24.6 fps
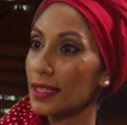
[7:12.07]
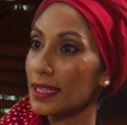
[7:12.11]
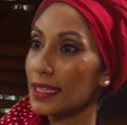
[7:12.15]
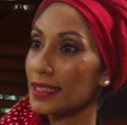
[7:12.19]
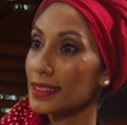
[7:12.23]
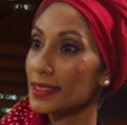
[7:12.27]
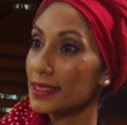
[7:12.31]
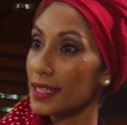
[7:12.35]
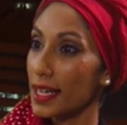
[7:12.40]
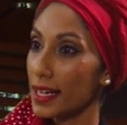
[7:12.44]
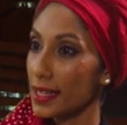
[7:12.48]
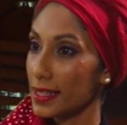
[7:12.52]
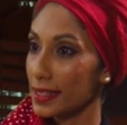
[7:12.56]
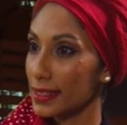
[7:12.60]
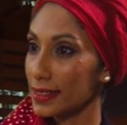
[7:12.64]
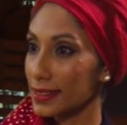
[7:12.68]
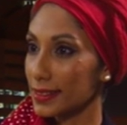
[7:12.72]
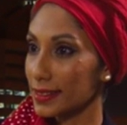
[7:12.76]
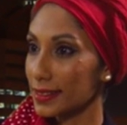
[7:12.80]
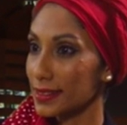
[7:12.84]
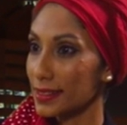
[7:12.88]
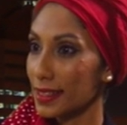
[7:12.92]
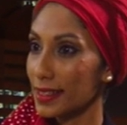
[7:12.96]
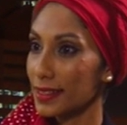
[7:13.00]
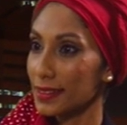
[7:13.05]

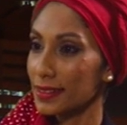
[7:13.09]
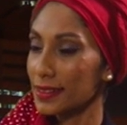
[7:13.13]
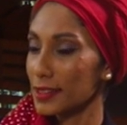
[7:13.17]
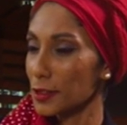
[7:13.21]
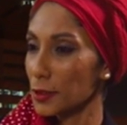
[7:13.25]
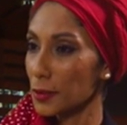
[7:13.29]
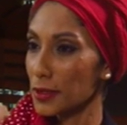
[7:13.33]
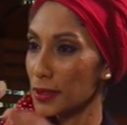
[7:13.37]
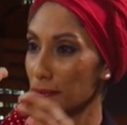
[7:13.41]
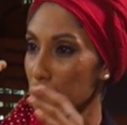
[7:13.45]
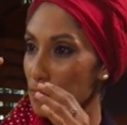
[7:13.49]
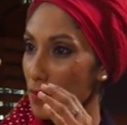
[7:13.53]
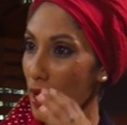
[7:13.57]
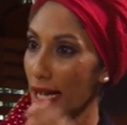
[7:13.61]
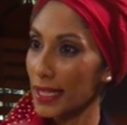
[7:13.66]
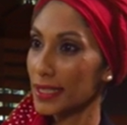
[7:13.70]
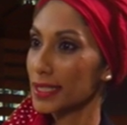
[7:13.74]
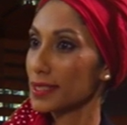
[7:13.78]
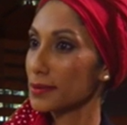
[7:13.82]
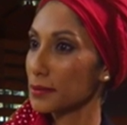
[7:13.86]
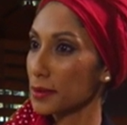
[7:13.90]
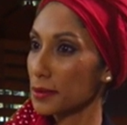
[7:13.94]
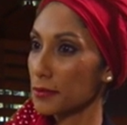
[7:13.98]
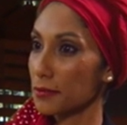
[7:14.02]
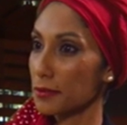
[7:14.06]
entirely, that you know, the
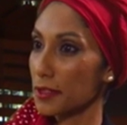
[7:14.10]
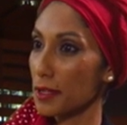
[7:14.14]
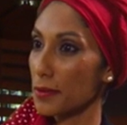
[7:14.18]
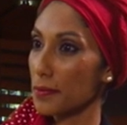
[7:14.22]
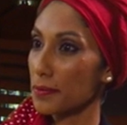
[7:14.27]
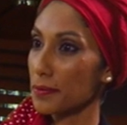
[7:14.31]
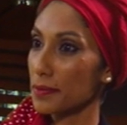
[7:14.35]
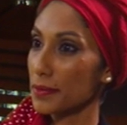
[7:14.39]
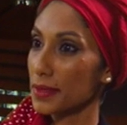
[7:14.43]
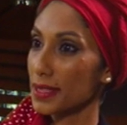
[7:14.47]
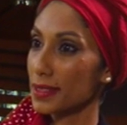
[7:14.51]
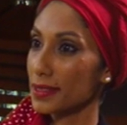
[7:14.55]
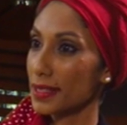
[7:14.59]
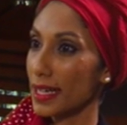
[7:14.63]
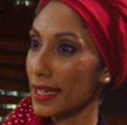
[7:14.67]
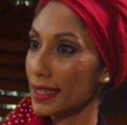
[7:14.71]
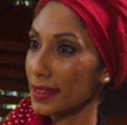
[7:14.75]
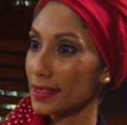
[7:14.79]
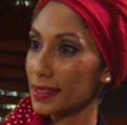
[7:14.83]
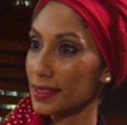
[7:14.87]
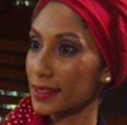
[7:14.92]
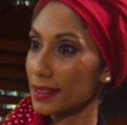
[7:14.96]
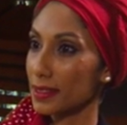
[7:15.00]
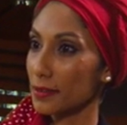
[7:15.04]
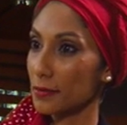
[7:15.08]
maximum from this
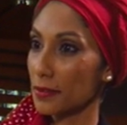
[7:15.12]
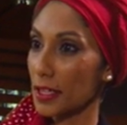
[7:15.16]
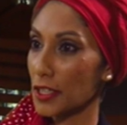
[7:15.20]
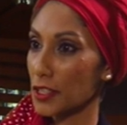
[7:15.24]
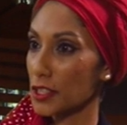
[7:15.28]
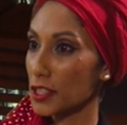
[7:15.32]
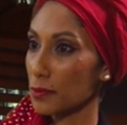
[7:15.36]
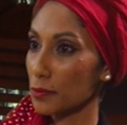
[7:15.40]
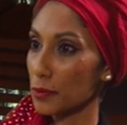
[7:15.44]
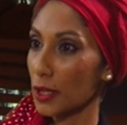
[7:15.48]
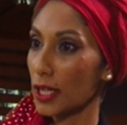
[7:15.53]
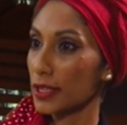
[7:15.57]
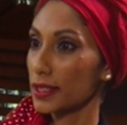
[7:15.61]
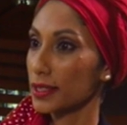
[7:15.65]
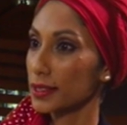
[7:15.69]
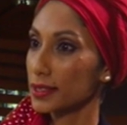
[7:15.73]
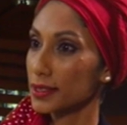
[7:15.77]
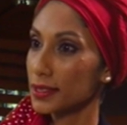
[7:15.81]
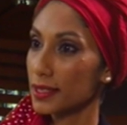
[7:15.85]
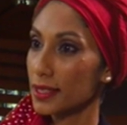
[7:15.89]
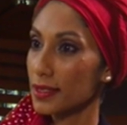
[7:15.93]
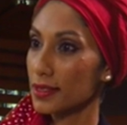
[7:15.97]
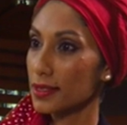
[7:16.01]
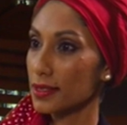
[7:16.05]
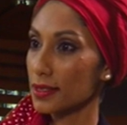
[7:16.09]
idea, invention,
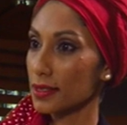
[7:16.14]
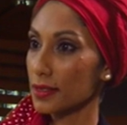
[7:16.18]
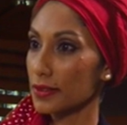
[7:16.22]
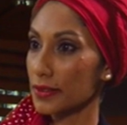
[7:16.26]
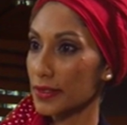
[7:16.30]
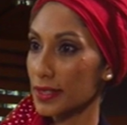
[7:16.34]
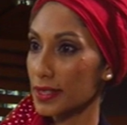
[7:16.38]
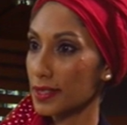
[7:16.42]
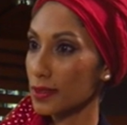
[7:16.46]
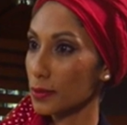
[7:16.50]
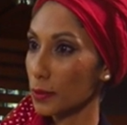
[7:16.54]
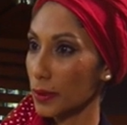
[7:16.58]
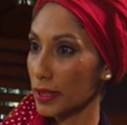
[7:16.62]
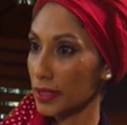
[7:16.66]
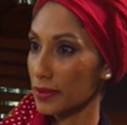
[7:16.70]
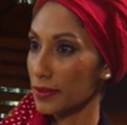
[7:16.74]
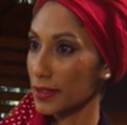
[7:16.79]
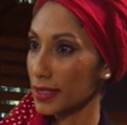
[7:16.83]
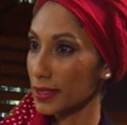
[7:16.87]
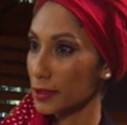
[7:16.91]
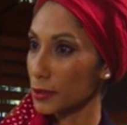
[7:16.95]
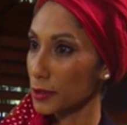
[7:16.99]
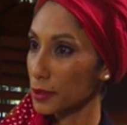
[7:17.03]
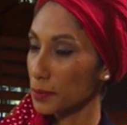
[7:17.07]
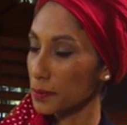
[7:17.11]
product, service, whatever
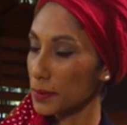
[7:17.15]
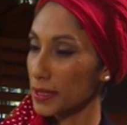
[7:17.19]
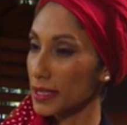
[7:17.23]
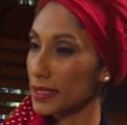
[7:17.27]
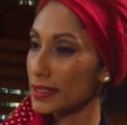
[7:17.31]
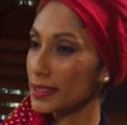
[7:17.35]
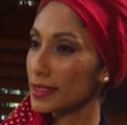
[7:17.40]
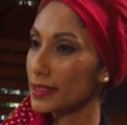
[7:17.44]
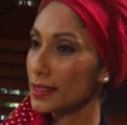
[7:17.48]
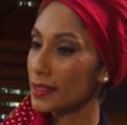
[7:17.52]
it could be.